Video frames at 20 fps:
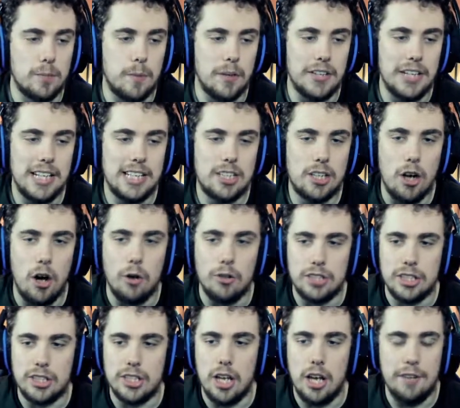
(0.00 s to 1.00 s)
but this goal
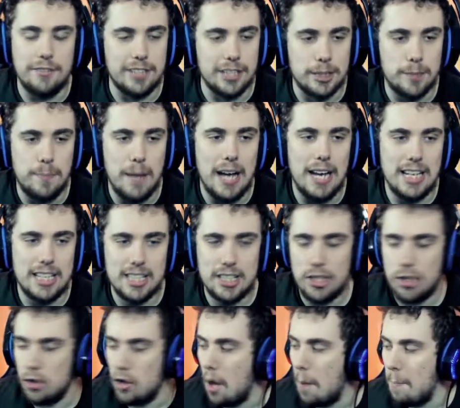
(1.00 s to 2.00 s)
deserves a special